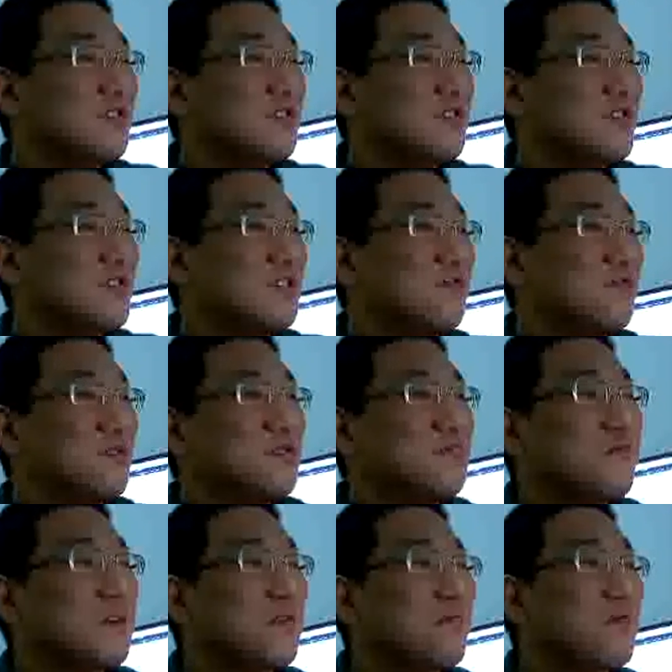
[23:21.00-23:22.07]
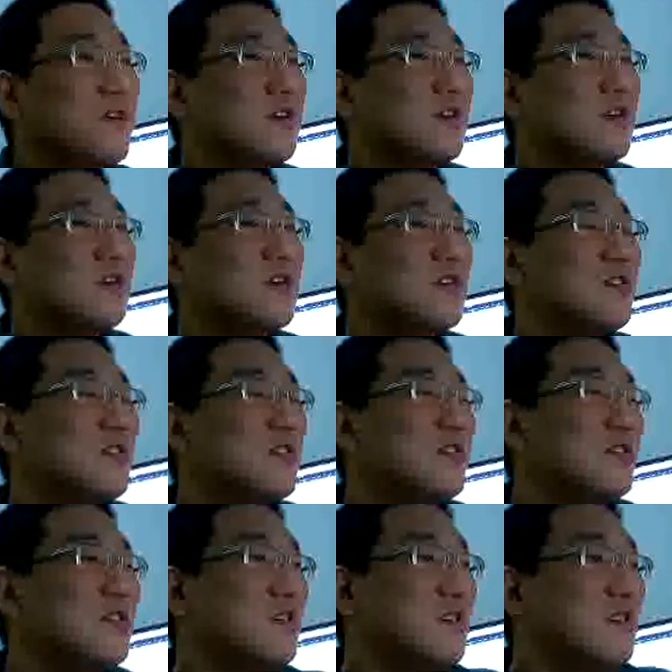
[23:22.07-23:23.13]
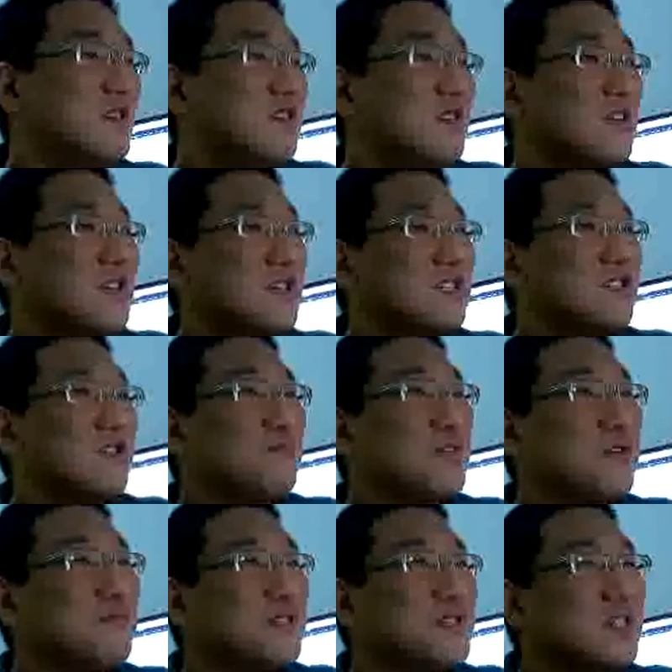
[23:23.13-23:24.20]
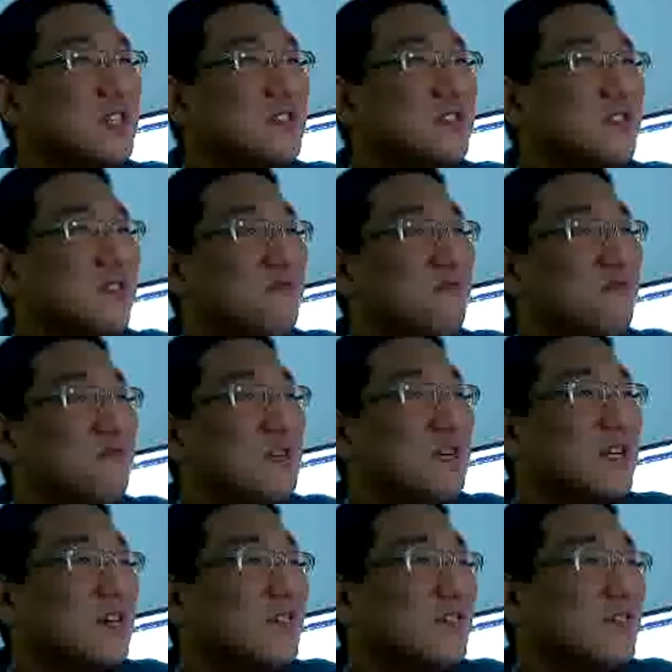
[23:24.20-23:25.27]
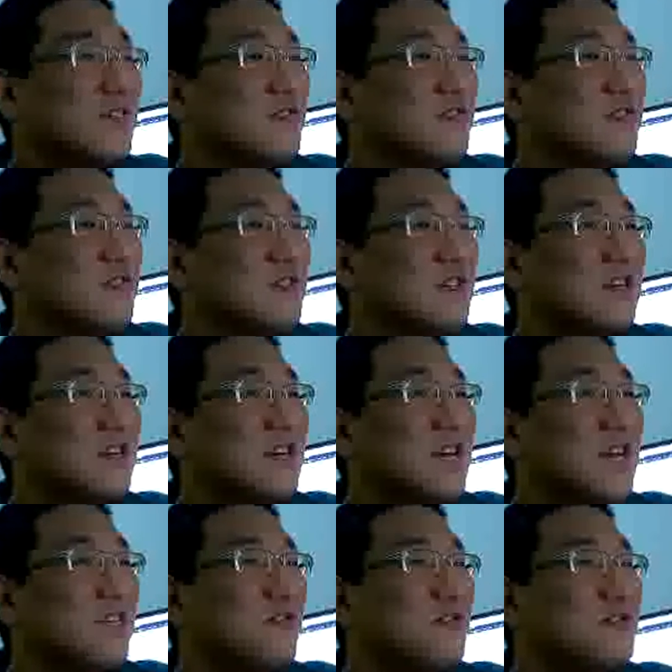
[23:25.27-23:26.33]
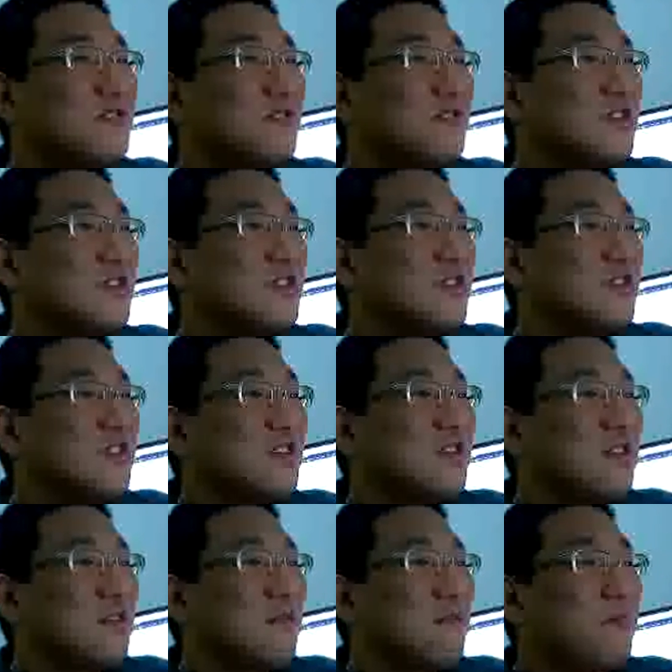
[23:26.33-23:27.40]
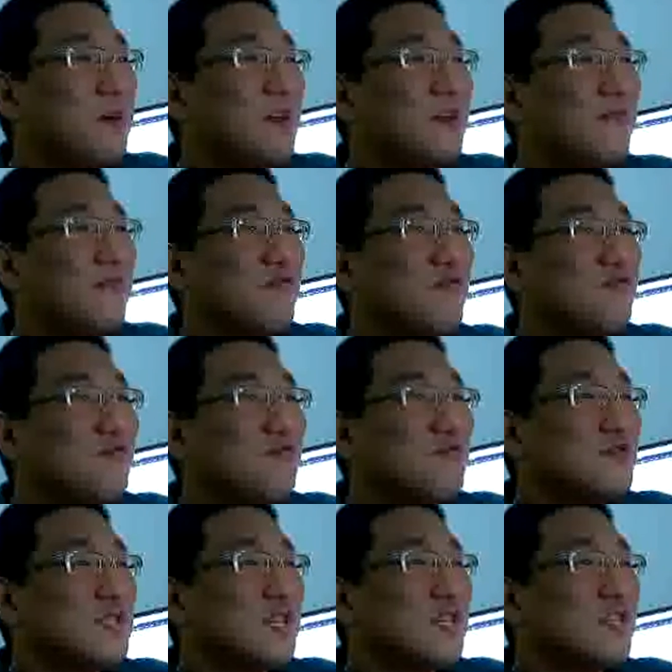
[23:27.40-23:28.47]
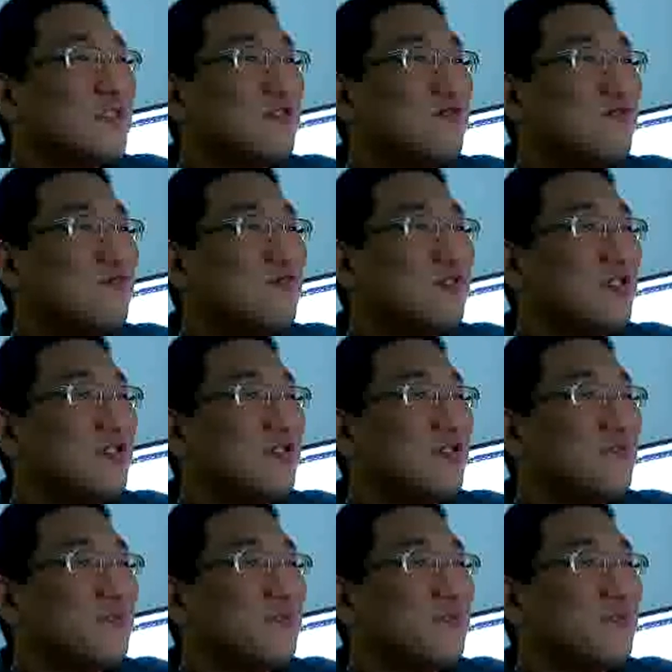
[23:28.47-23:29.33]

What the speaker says: it runs very well, and sometimes it has some like errors on it, but if you send it to the